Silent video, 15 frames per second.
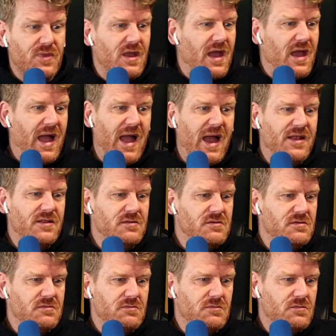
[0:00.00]
and
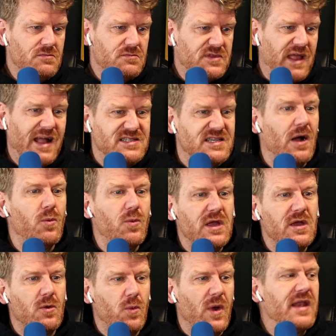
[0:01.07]
that's how we'll
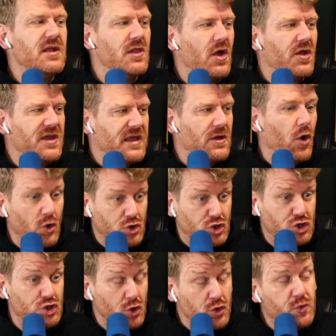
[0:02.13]
win a lot of or
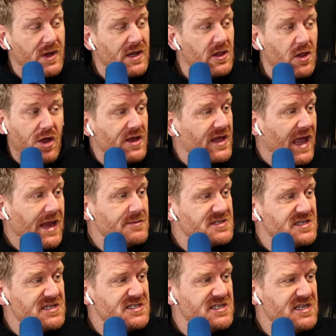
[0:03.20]
should win a lot of games this
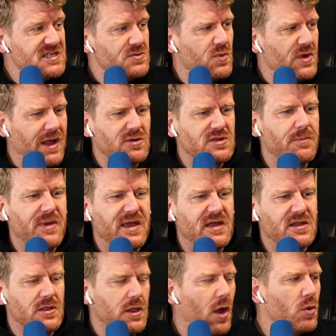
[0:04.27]
season without there being
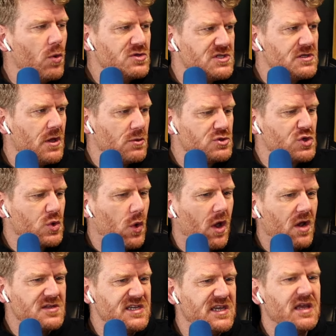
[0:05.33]
loads and loads of
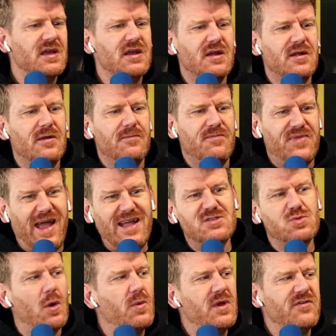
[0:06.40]
quality. That's
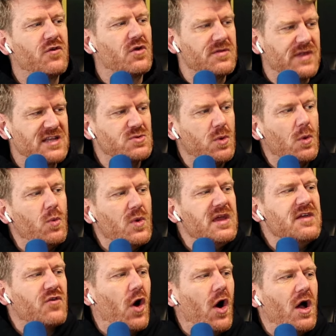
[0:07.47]
what we've got. That's what we've
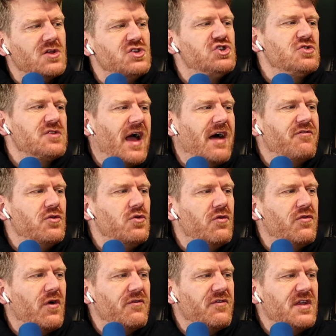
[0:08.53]
got, and should have enough
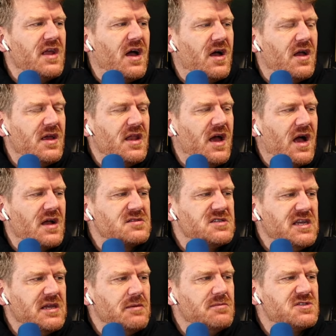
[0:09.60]
of in our in our
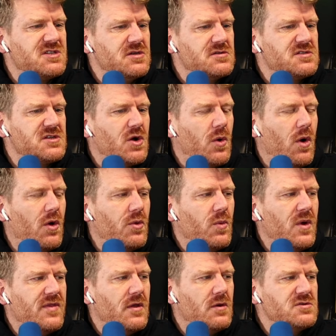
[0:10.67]
team to to go on and win
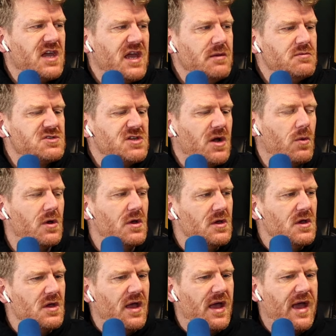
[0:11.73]
those games. So,
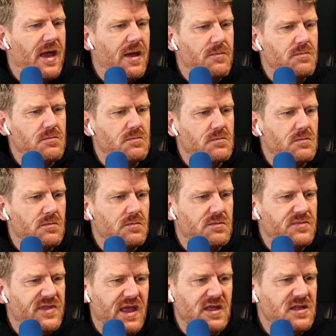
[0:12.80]
um,
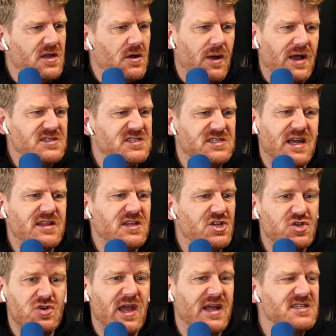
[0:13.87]
they, you know, as I said, you should
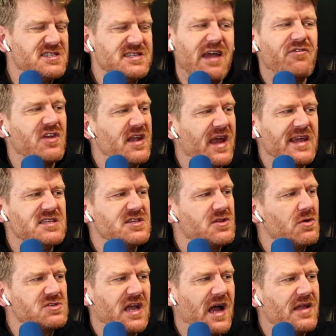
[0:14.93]
get seven or eight of those
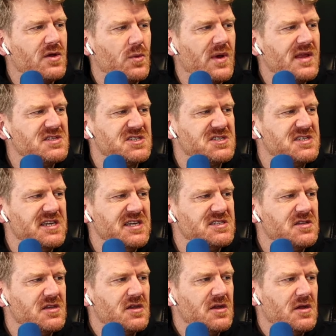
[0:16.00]
kind of wins this season.
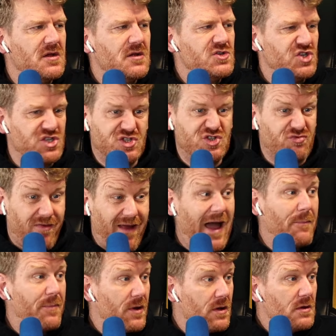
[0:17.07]
Just drab
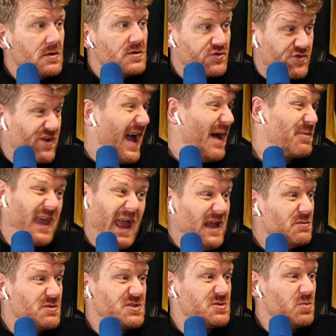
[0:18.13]
drab
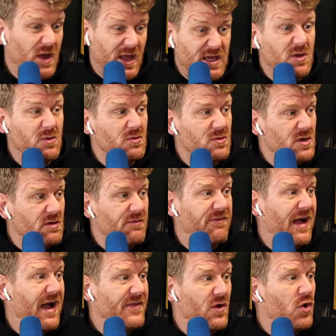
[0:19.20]
games where you you
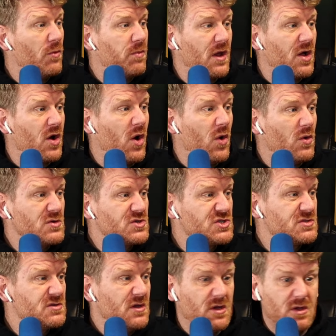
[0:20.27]
find a couple of goals.
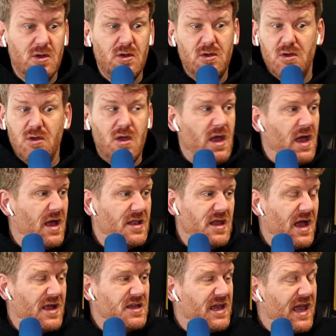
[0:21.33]
mm. and
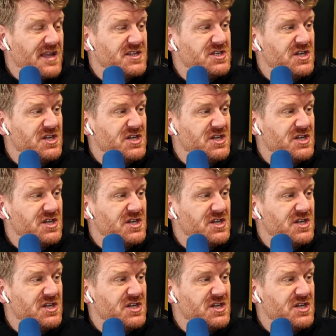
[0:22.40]
and it gets you